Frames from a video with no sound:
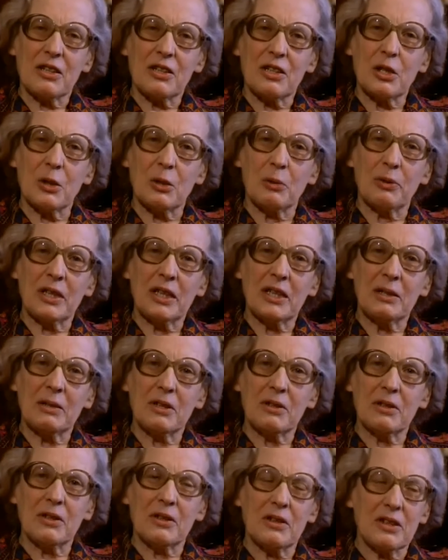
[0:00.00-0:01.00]
so
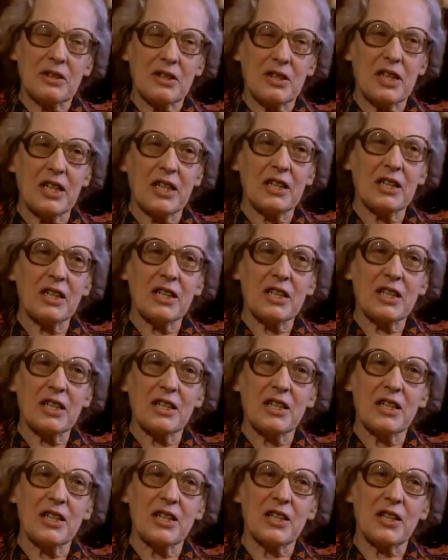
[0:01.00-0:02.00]
we
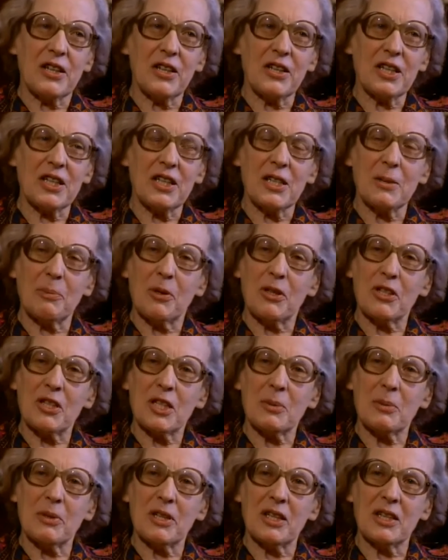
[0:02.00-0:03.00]
seriously discussed the
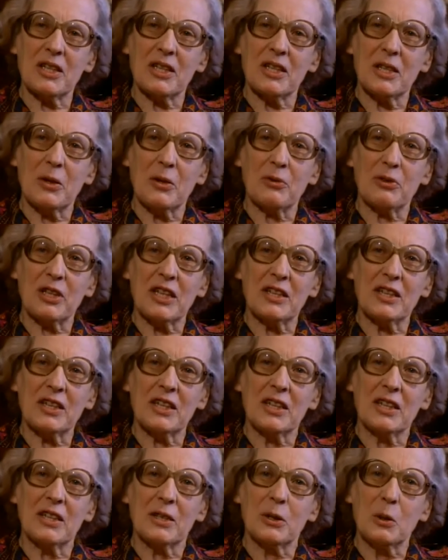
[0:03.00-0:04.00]
possibility of
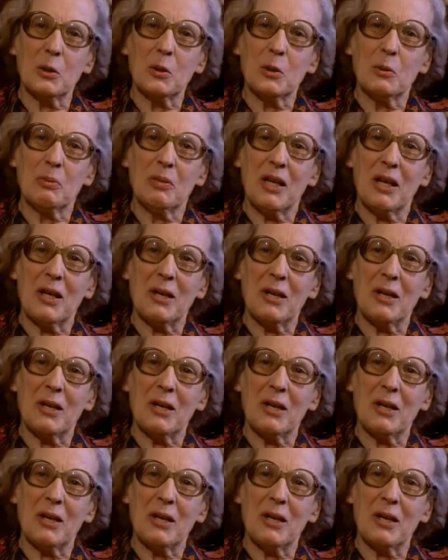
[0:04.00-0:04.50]
getting a room